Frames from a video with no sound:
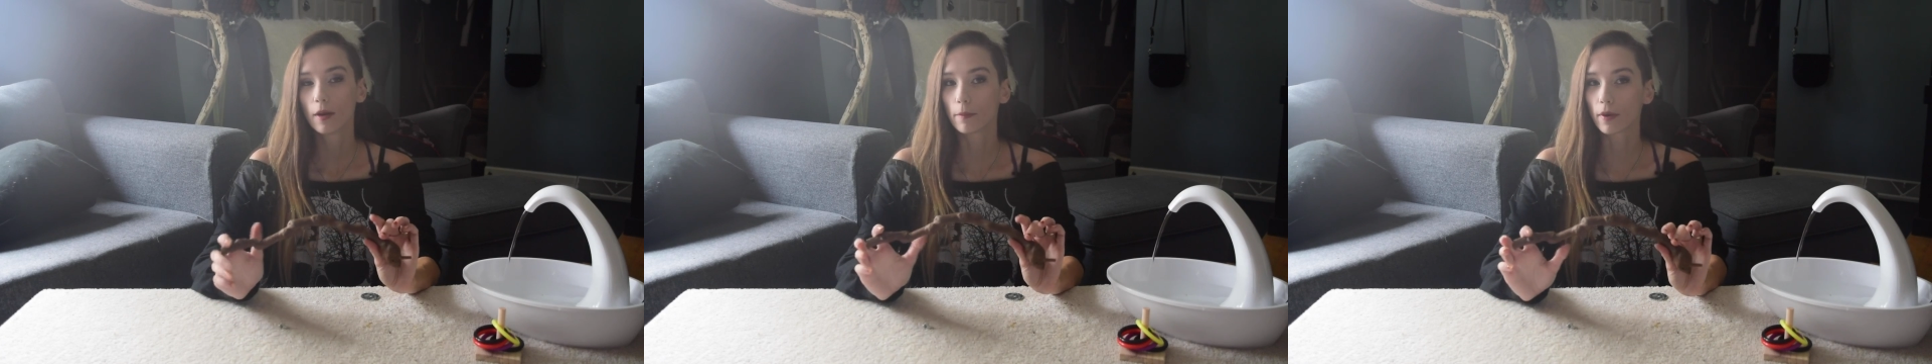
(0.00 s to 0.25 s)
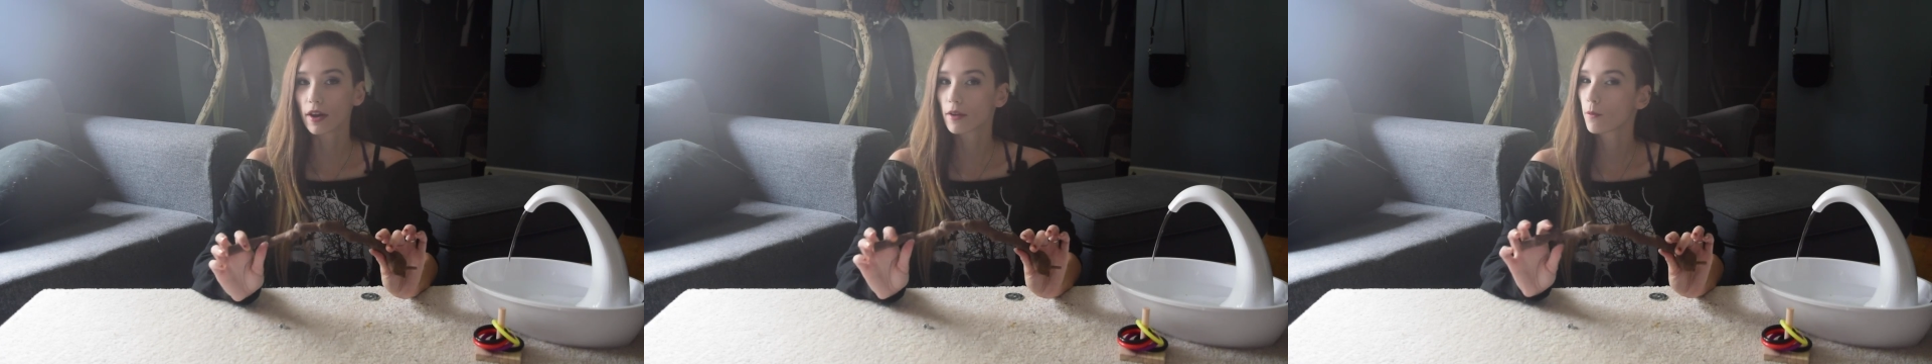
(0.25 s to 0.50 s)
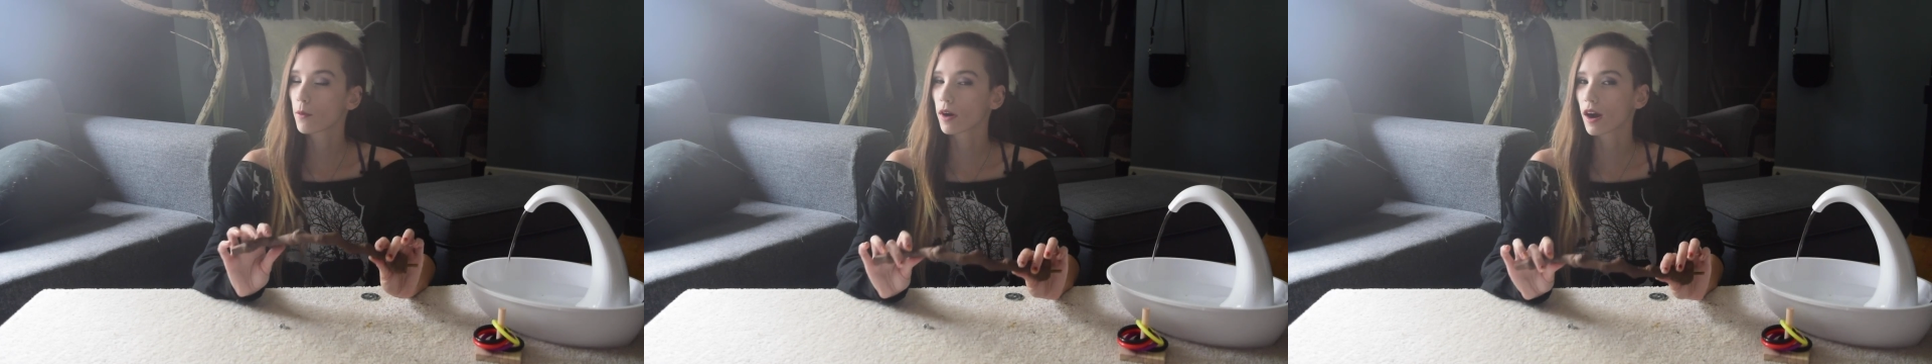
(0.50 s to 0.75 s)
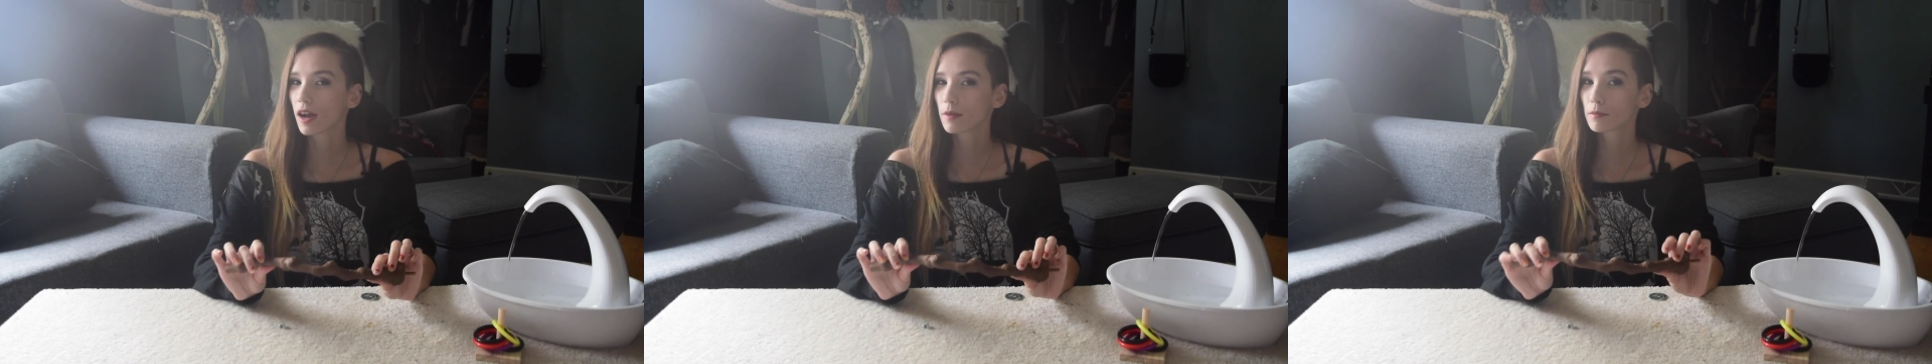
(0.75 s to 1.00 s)
But where
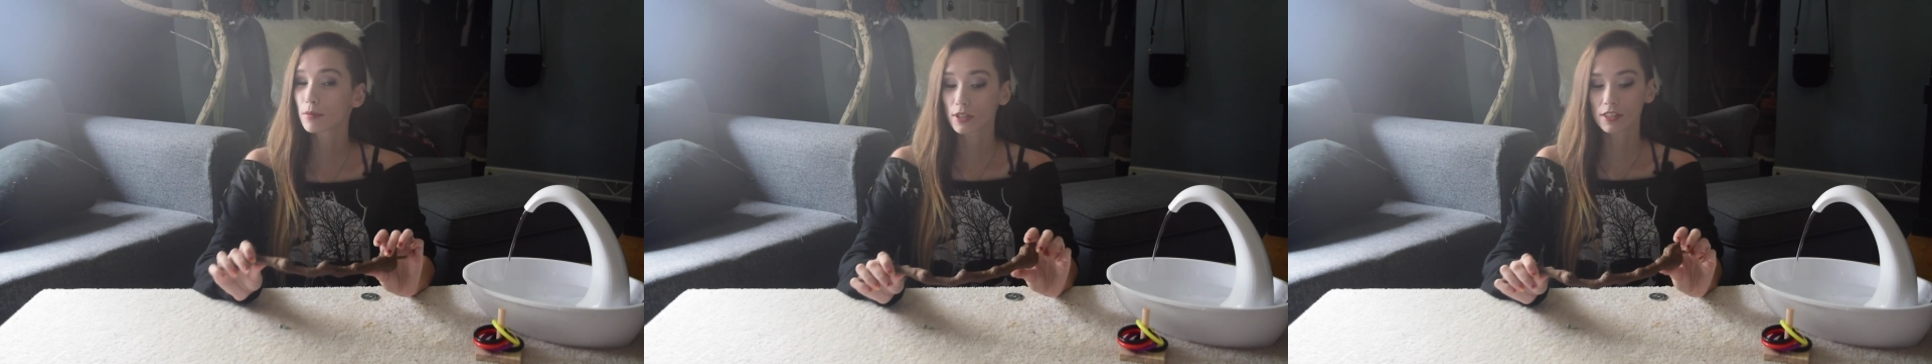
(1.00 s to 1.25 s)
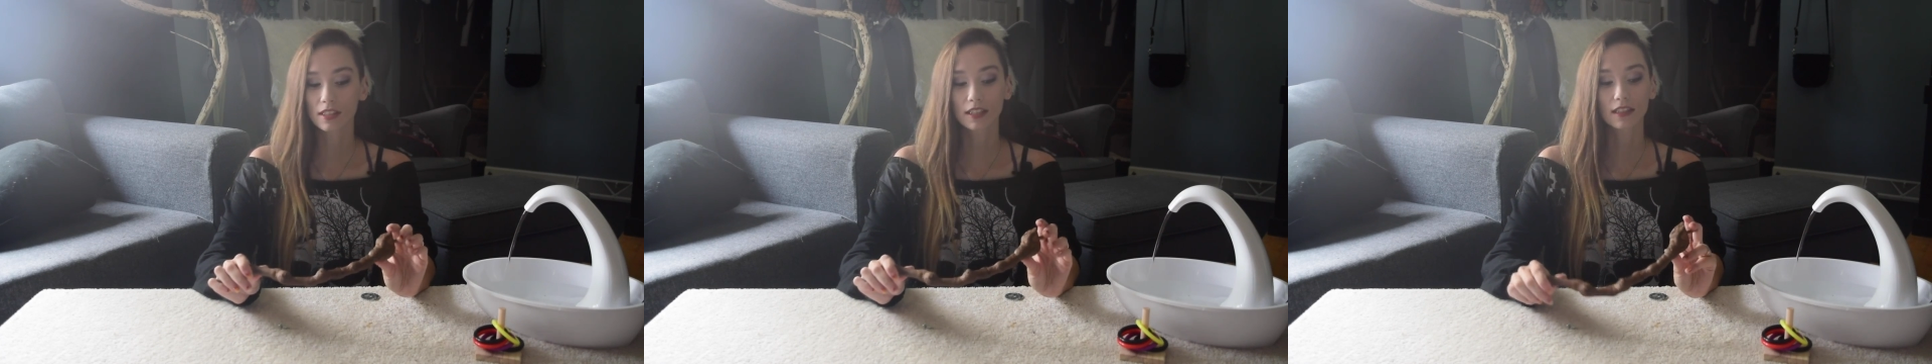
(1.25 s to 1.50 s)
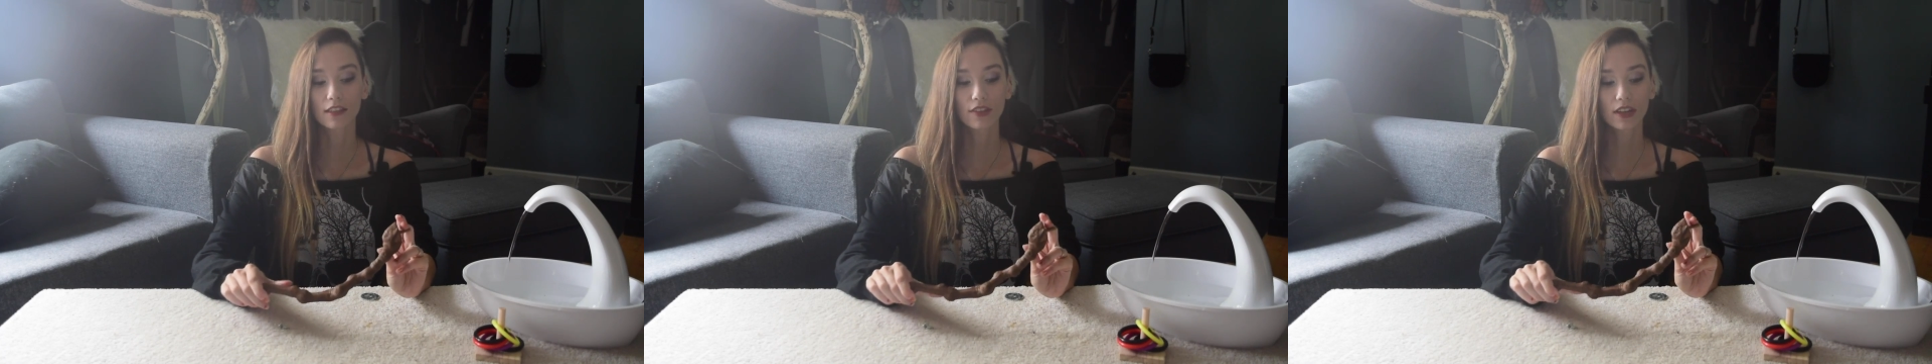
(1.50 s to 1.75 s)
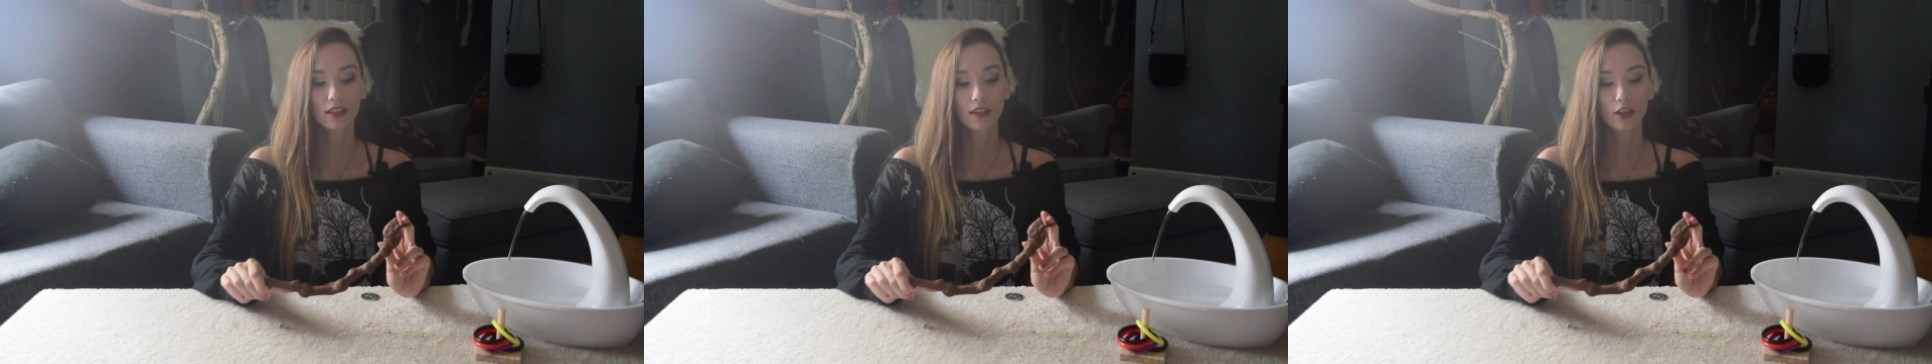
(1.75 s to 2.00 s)
I'm presently living,